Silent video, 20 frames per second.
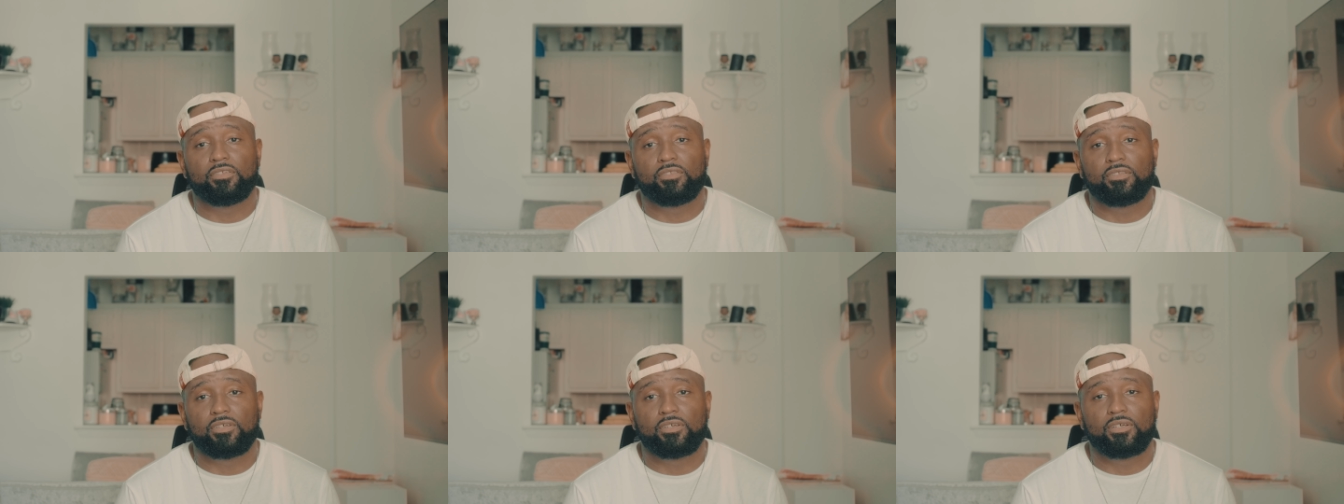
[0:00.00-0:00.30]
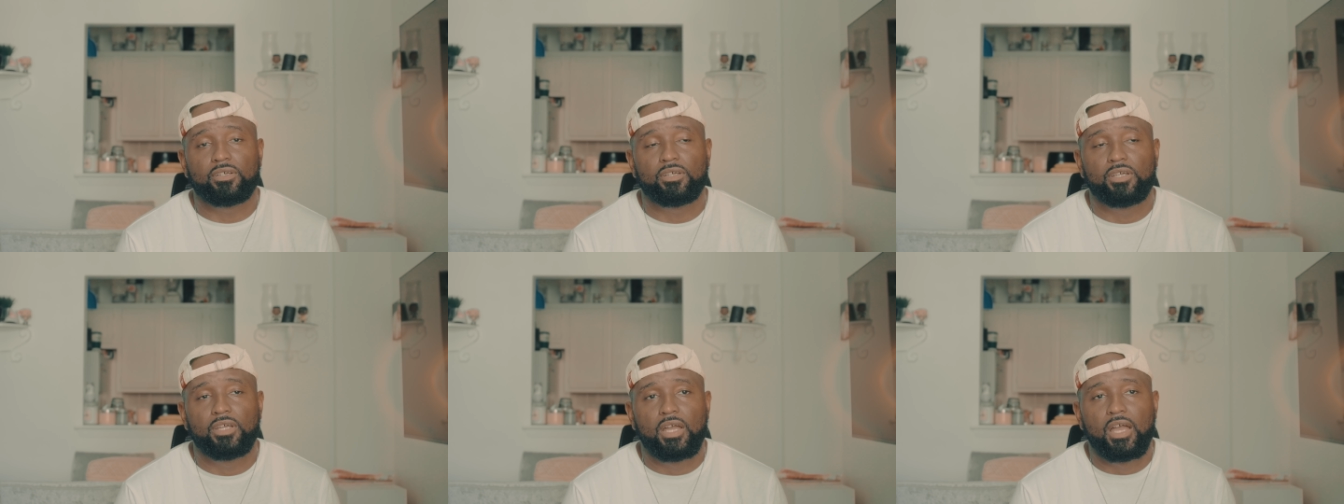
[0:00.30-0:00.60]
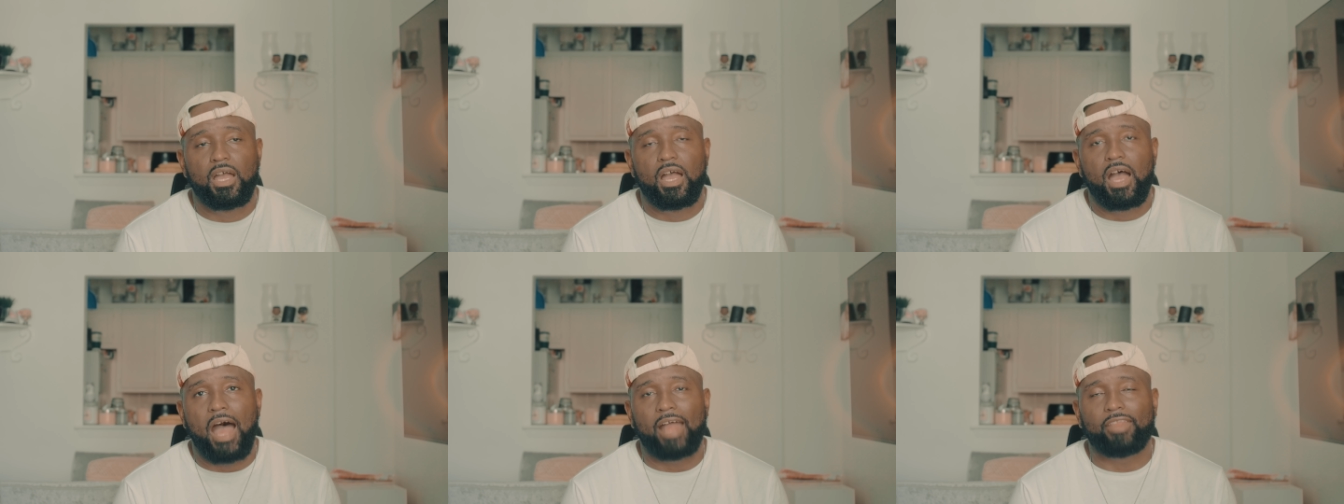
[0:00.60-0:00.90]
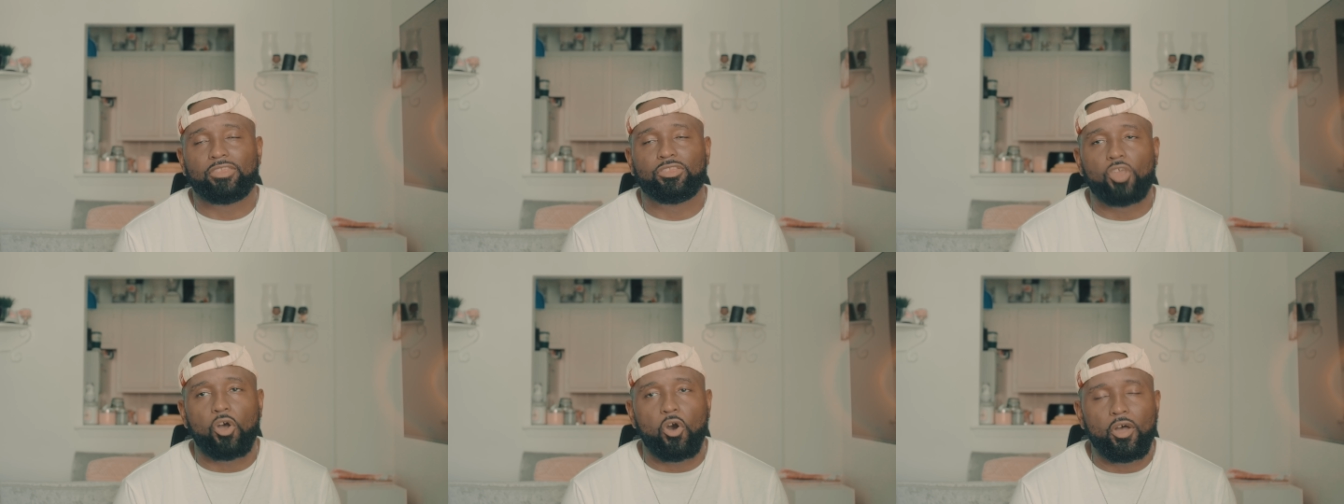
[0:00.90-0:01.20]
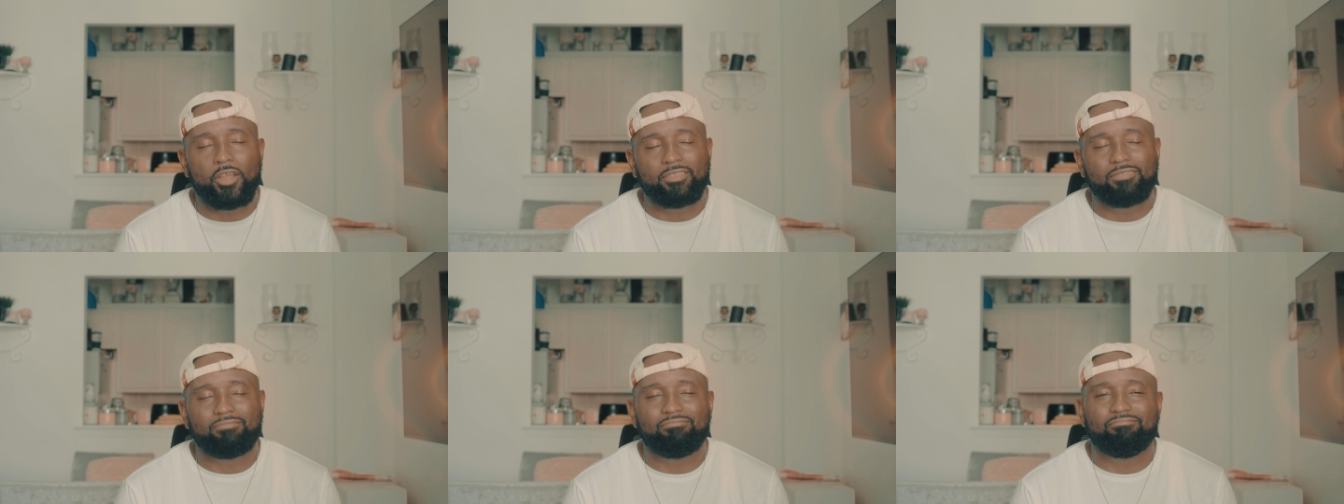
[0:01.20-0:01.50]
the I
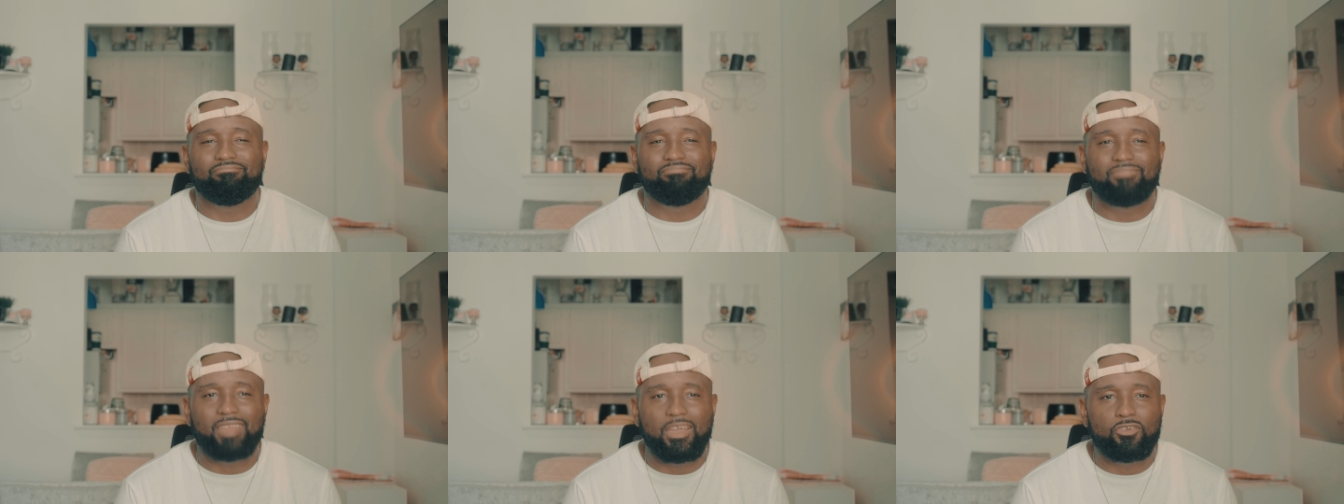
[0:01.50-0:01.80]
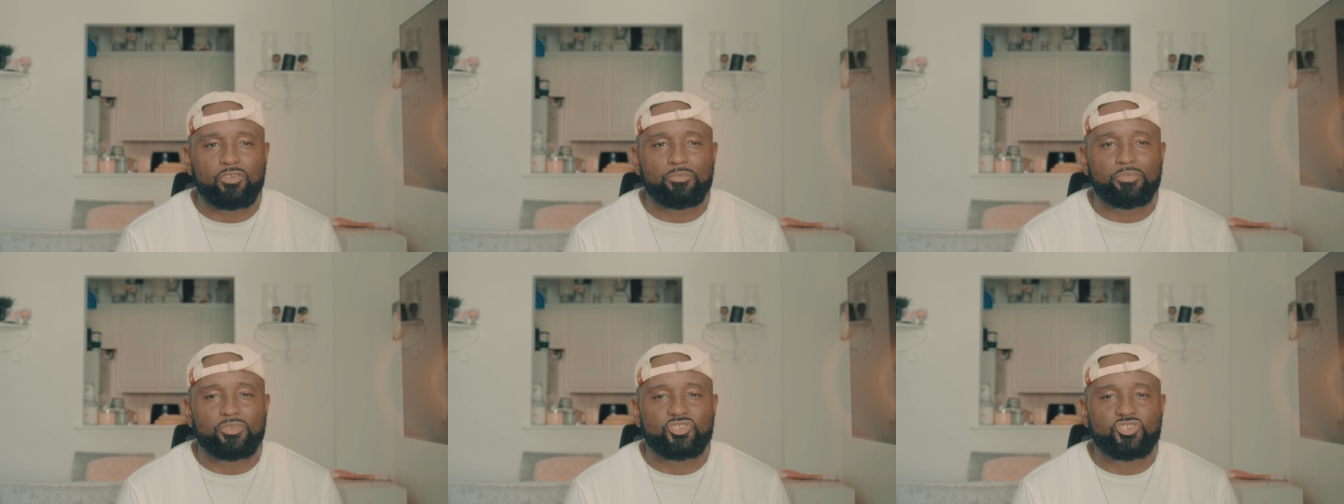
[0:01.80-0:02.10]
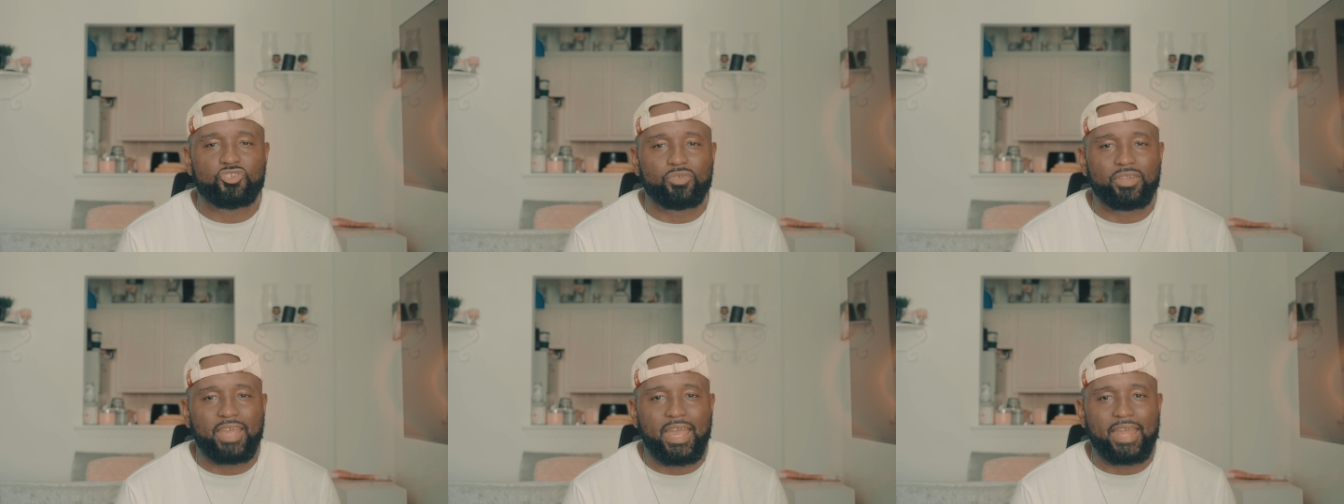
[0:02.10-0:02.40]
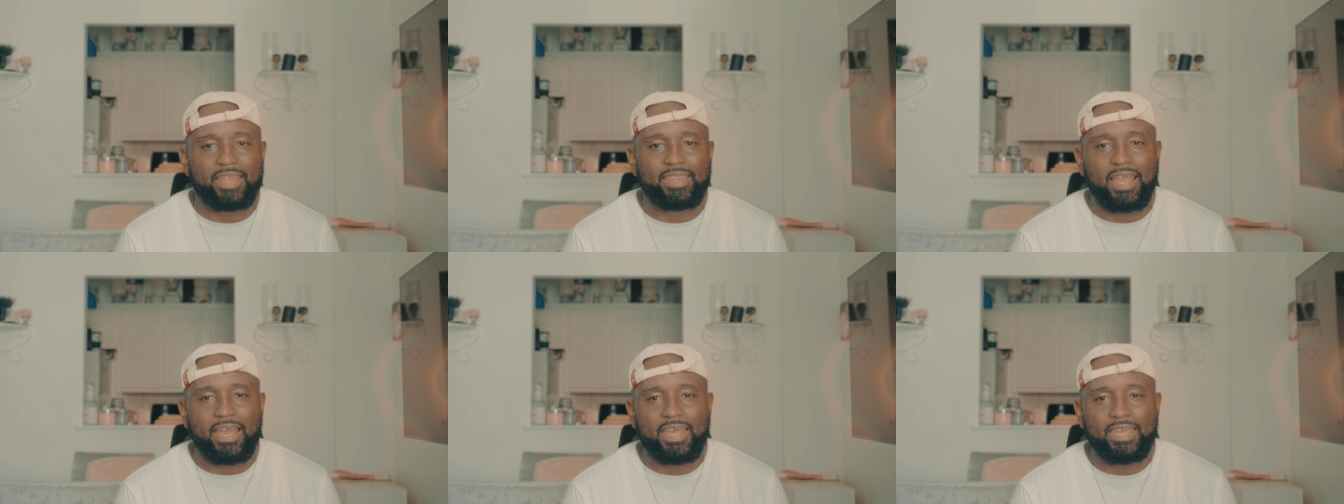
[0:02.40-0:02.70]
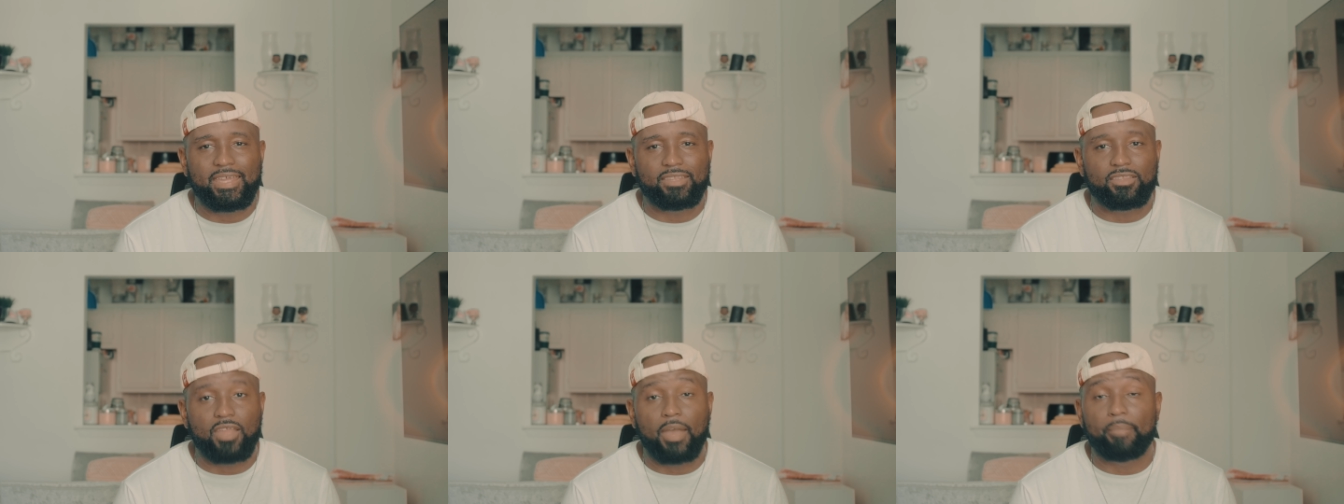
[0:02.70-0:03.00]
thought they would have been shooting at night.